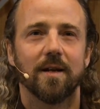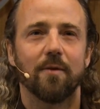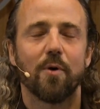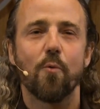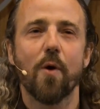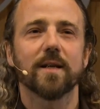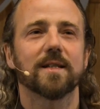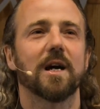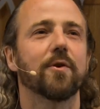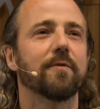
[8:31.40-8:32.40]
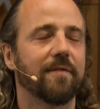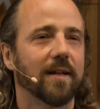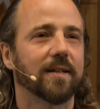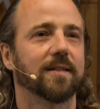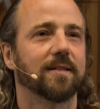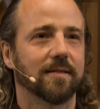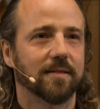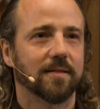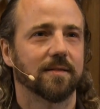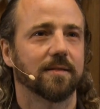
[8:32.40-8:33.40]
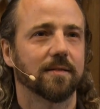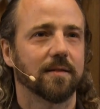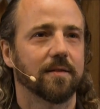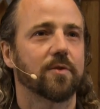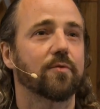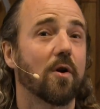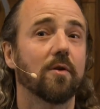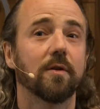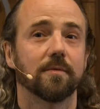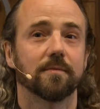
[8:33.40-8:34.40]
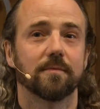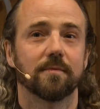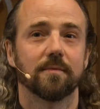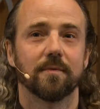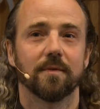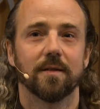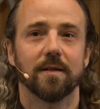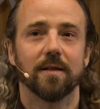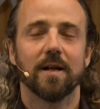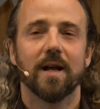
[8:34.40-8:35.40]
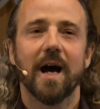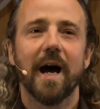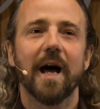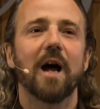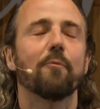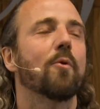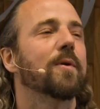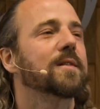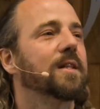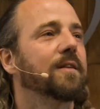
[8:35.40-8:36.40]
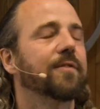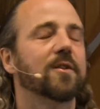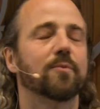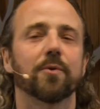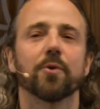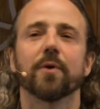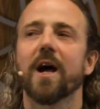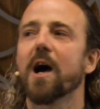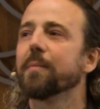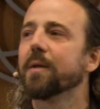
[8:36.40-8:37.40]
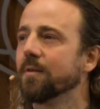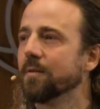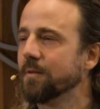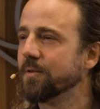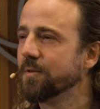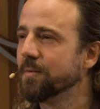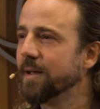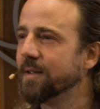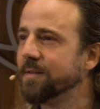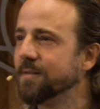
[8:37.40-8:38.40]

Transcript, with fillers: What was, how you felt it? Strong? And what was the difference when you were humming onto your body?